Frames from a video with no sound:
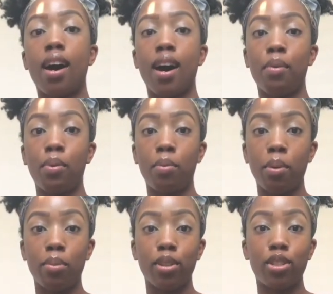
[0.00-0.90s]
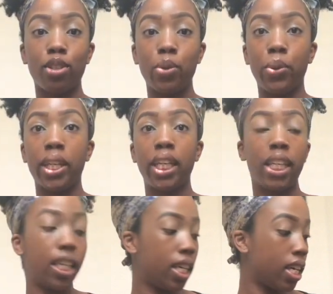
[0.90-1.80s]
I will be
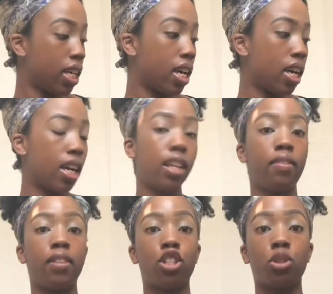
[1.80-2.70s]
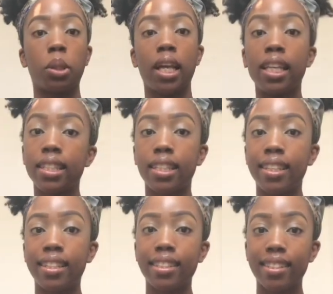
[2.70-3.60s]
pursuing an official
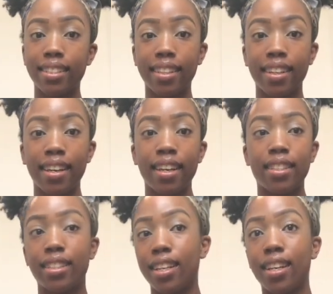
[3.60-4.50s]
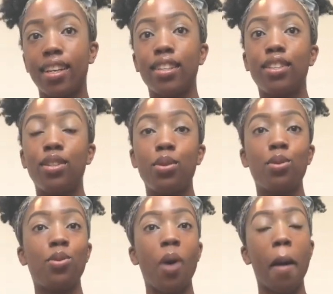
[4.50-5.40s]
license to
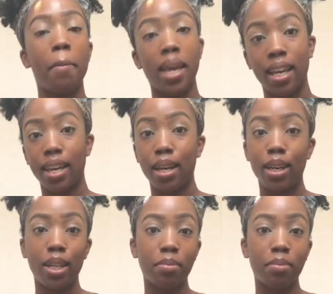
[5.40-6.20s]
do makeup,